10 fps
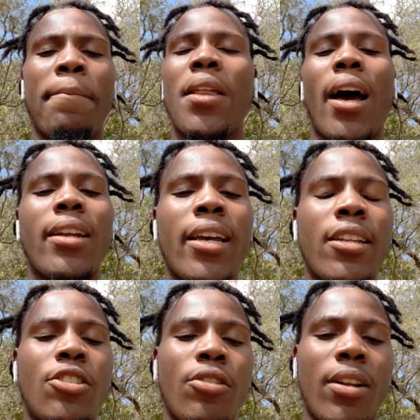How to get
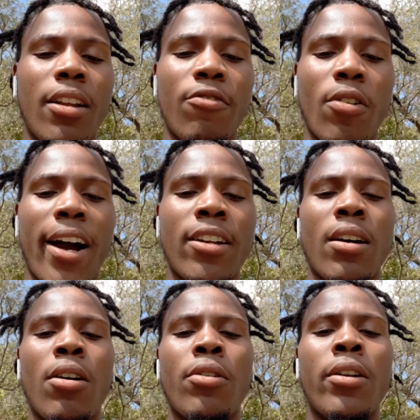into your level, how to
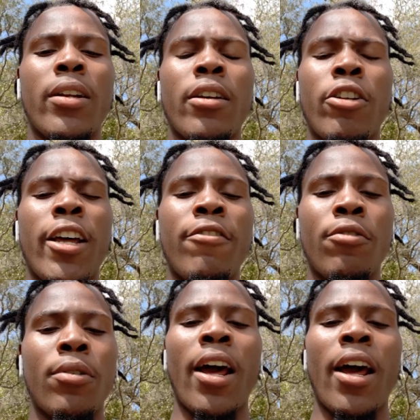go to your level.